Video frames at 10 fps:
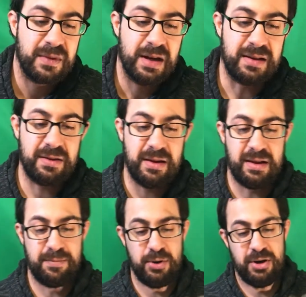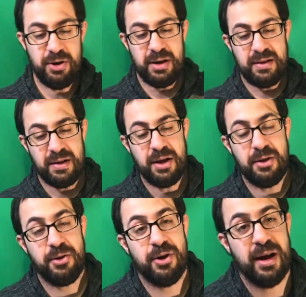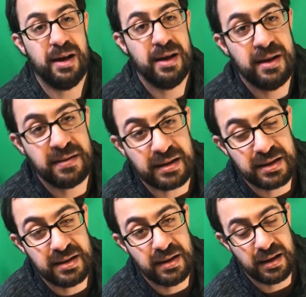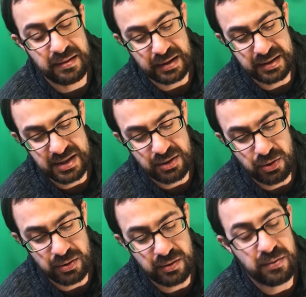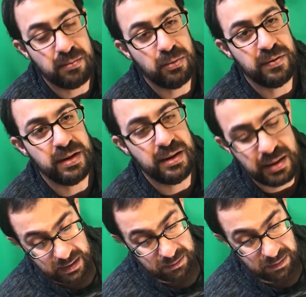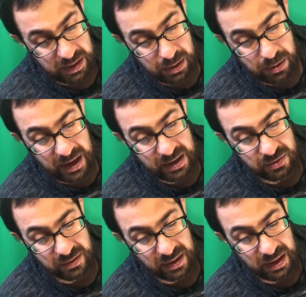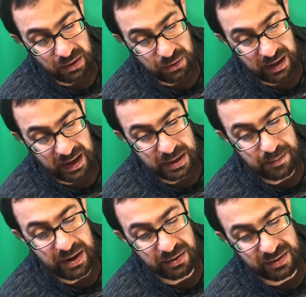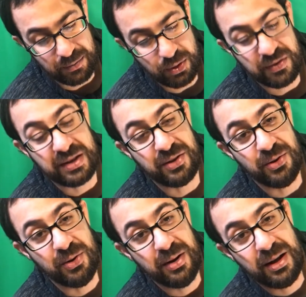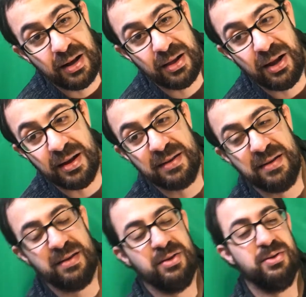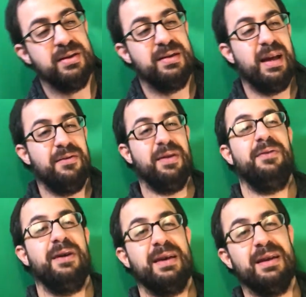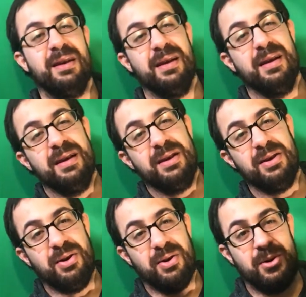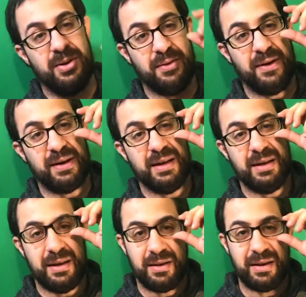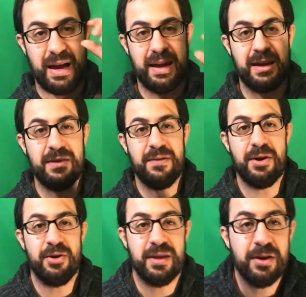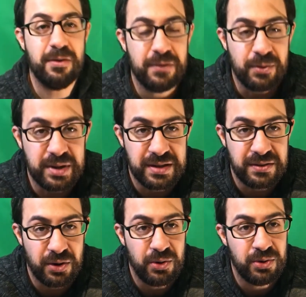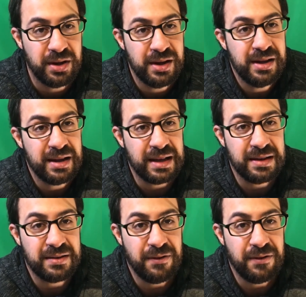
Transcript: it's it's pretty good. It's another uh, Sakashi, uh, Sakashi Kon movie. Minero actress. Uh, what I like about the movie too a lot is just, you just have the fucking you know the fucking guy giving her the interview when she's old, like just